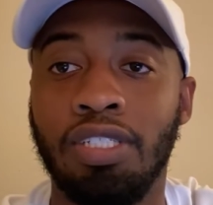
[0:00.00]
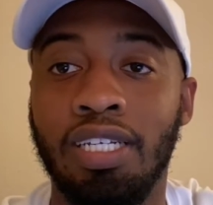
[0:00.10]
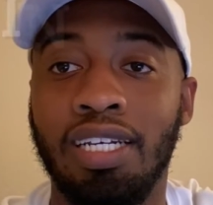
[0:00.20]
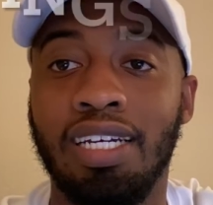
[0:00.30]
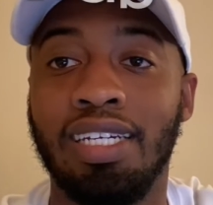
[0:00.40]

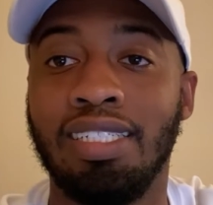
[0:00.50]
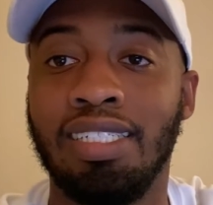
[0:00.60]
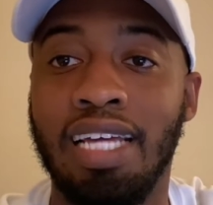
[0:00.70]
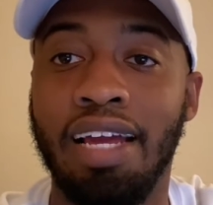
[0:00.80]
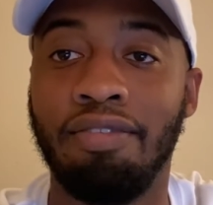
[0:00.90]
thing is
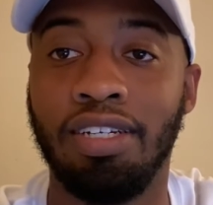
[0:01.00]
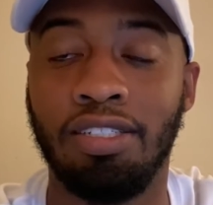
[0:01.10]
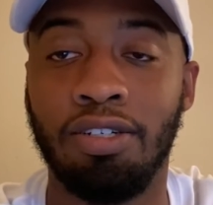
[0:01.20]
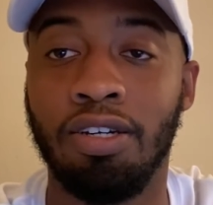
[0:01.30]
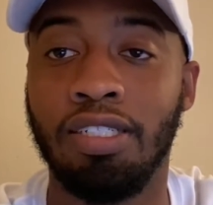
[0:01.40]

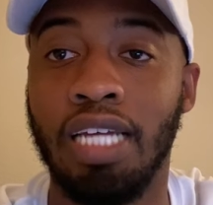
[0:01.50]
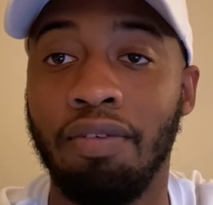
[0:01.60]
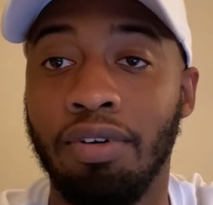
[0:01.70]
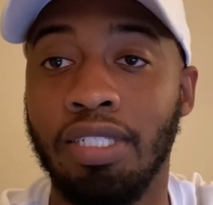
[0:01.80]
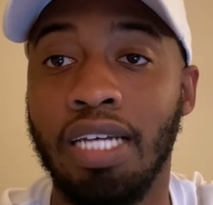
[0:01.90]
savings. You're going to
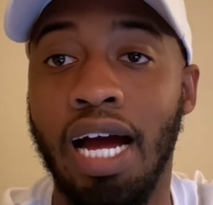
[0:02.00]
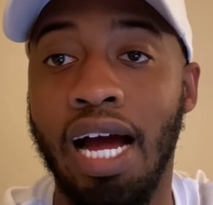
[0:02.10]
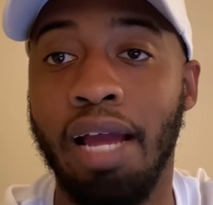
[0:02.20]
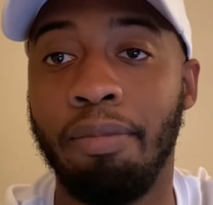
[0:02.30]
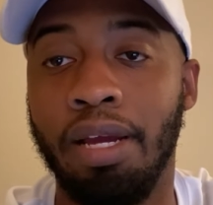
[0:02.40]
save on
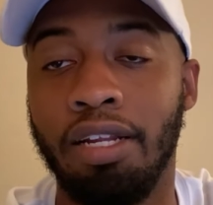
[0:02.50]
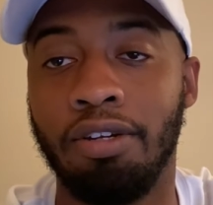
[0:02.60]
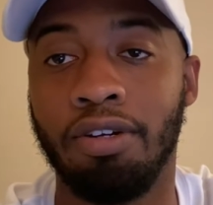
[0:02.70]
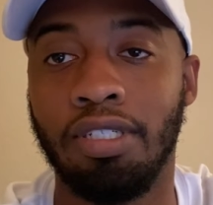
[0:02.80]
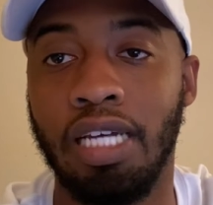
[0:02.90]
time and
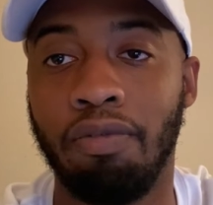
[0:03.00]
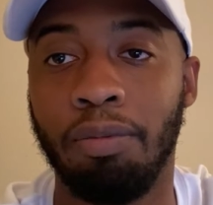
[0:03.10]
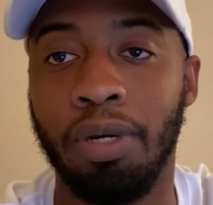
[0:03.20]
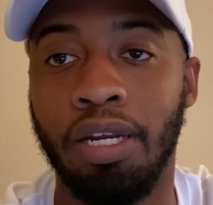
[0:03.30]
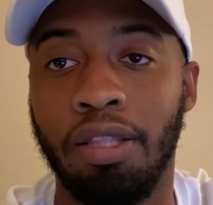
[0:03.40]
you're going to save
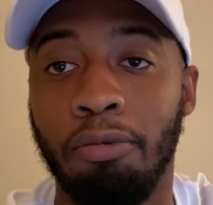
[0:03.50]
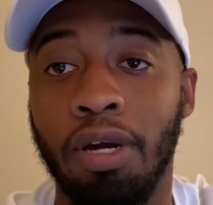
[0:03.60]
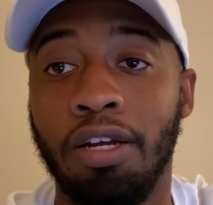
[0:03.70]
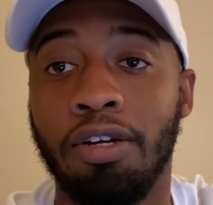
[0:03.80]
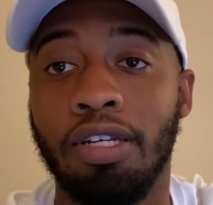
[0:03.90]
on money. The
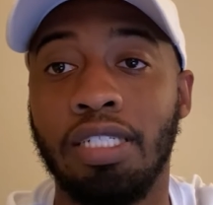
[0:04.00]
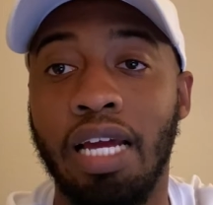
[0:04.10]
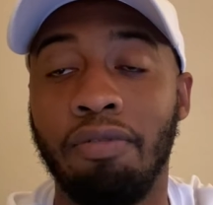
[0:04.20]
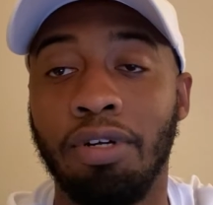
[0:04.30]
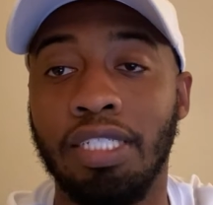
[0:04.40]
way you're going to
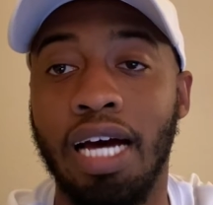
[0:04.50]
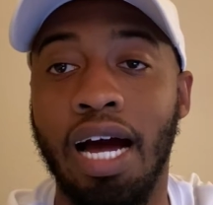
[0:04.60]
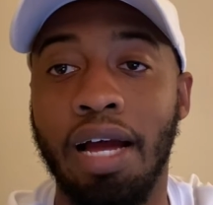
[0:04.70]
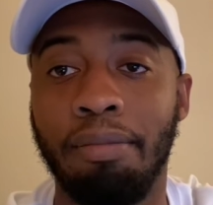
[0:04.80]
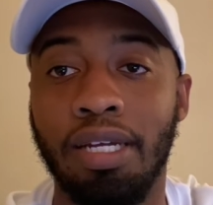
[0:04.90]
save on
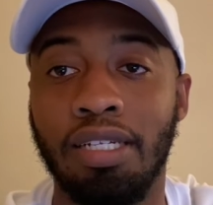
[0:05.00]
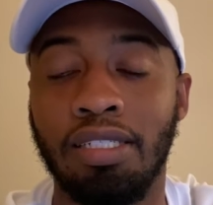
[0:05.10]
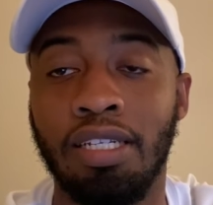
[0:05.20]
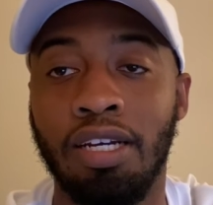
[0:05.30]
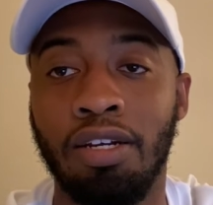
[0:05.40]
time
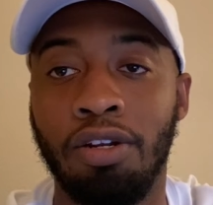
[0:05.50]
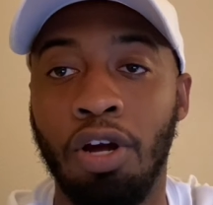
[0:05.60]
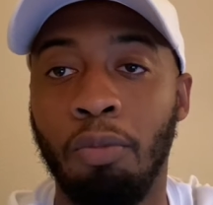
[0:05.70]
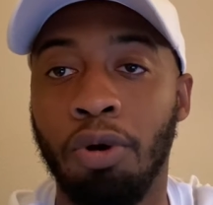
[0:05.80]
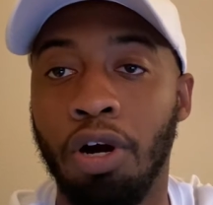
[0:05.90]
is
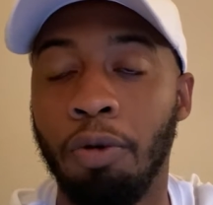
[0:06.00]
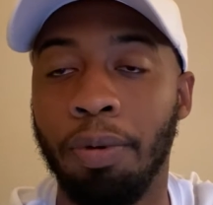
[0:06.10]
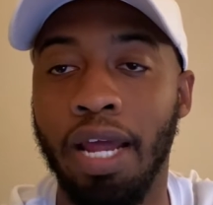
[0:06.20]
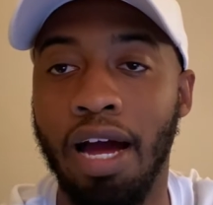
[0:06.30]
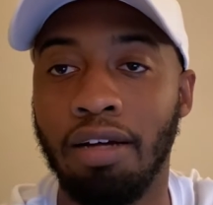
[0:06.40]
no more
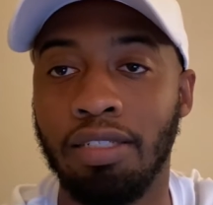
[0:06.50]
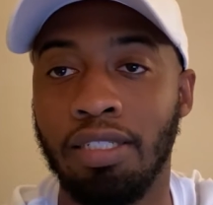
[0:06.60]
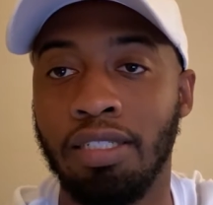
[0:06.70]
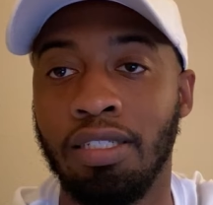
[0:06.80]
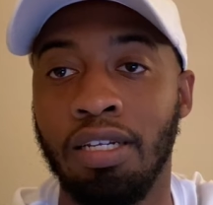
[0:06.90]
open
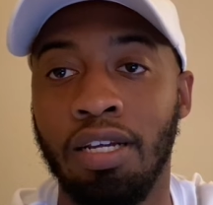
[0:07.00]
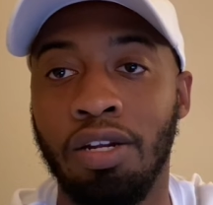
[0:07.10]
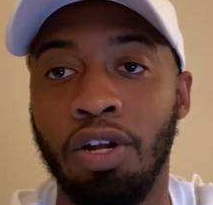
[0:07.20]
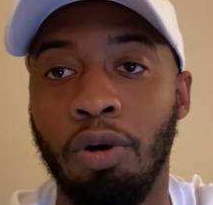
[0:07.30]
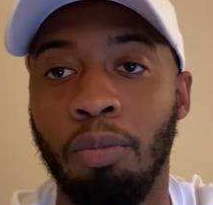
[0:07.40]
houses,
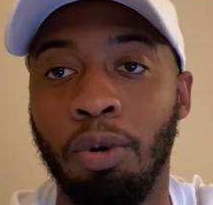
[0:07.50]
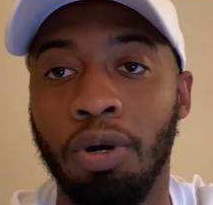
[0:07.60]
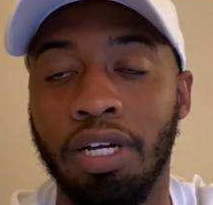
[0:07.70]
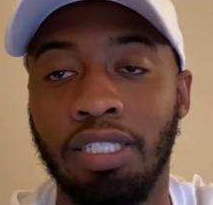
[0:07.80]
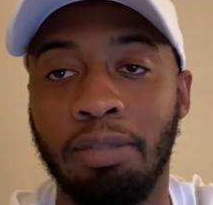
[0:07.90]
no
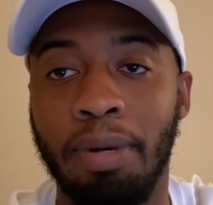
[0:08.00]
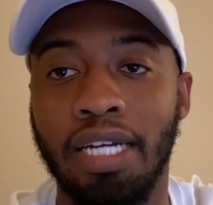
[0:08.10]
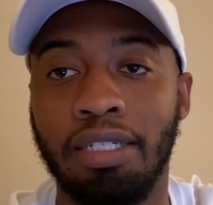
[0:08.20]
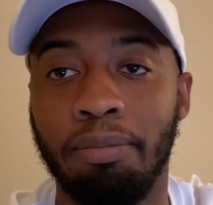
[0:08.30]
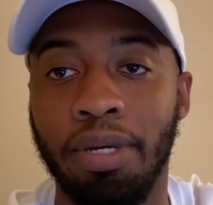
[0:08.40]
more
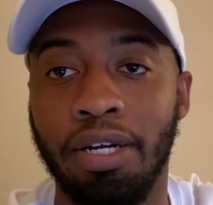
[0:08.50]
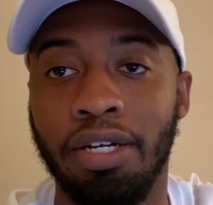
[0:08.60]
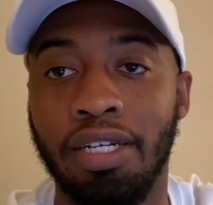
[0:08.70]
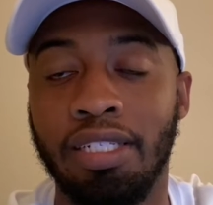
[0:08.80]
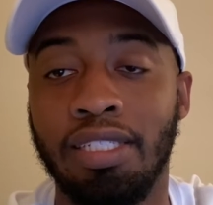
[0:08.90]
inspection
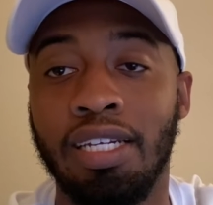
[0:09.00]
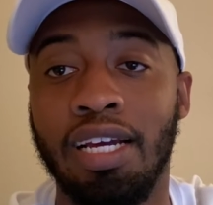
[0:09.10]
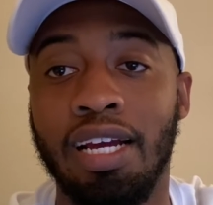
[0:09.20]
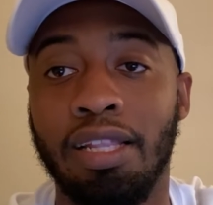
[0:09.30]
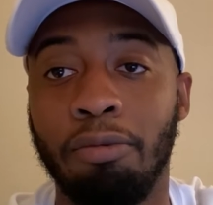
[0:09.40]
periods.
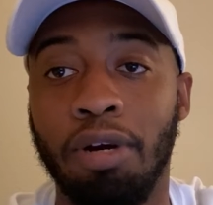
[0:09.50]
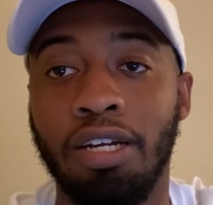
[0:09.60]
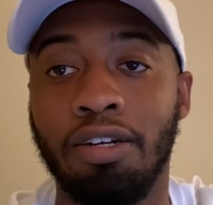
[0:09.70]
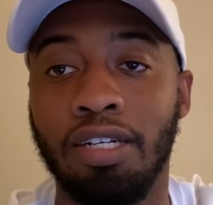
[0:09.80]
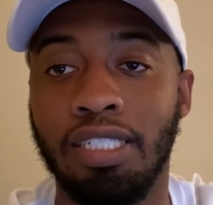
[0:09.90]
And the way
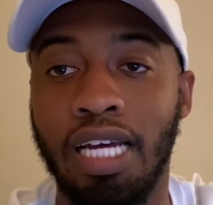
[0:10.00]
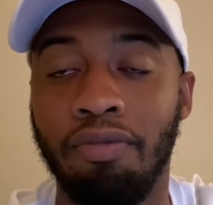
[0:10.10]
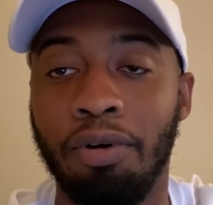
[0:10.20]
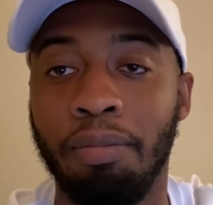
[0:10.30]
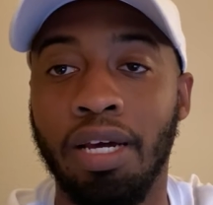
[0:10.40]
you're going to
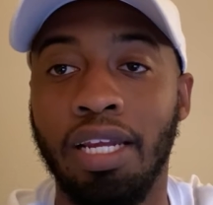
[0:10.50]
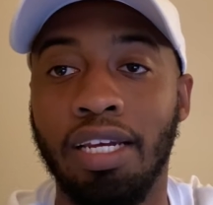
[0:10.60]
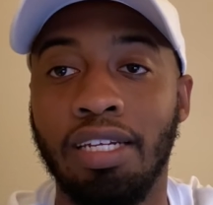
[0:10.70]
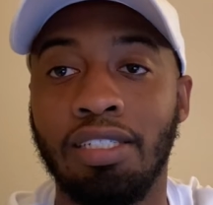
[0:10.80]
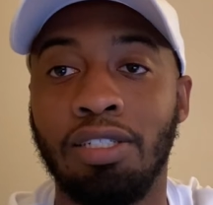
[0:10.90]
save on
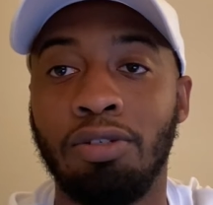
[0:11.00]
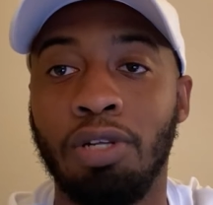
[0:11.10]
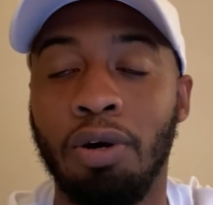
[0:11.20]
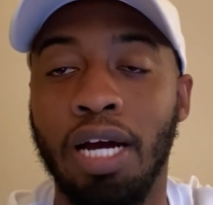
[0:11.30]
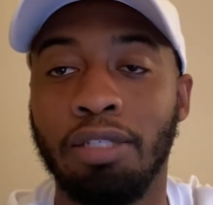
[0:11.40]
money is you
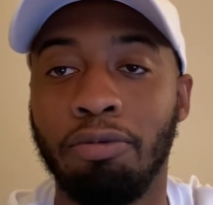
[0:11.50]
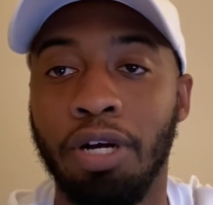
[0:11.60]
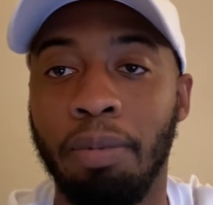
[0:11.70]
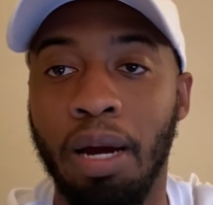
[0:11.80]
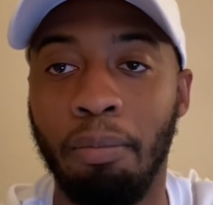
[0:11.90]
don't have to
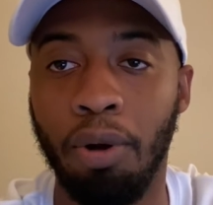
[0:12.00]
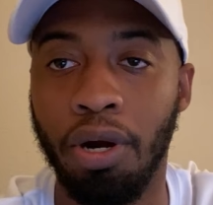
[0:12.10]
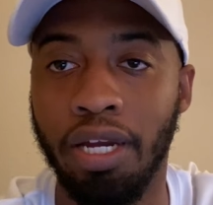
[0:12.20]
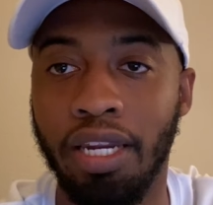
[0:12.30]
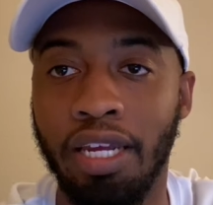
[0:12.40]
worry about
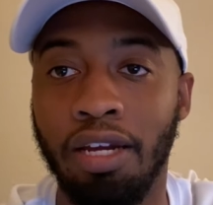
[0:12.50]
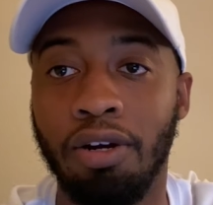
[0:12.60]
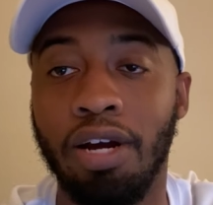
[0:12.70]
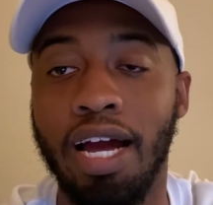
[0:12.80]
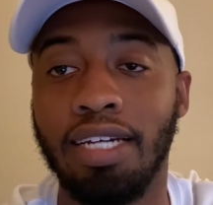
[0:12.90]
marketing
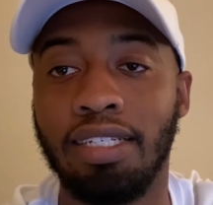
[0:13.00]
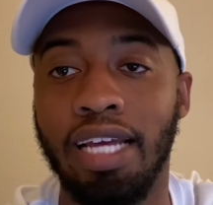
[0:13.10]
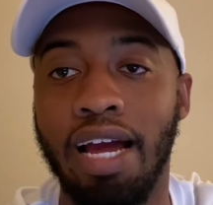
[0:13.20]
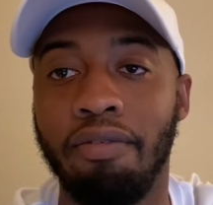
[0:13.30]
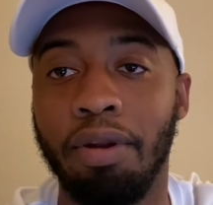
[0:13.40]
or
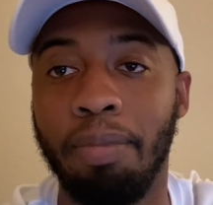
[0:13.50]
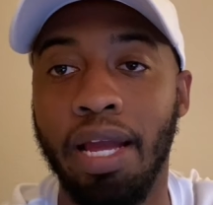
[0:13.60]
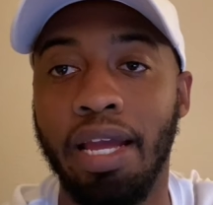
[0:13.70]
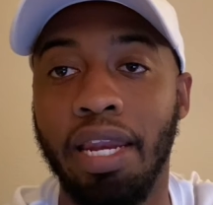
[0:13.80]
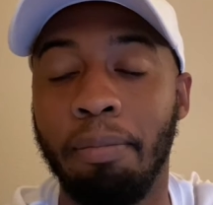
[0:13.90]
actually having to
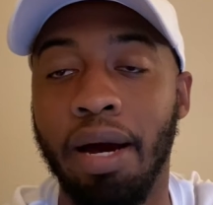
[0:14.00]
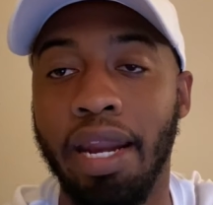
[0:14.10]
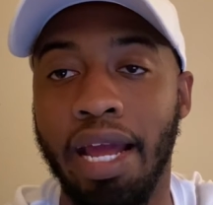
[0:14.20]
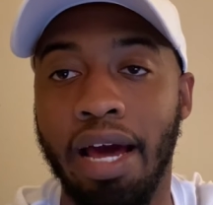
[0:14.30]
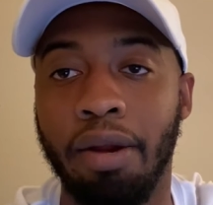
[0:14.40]
pay
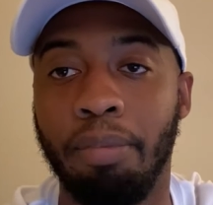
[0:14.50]
anybody out of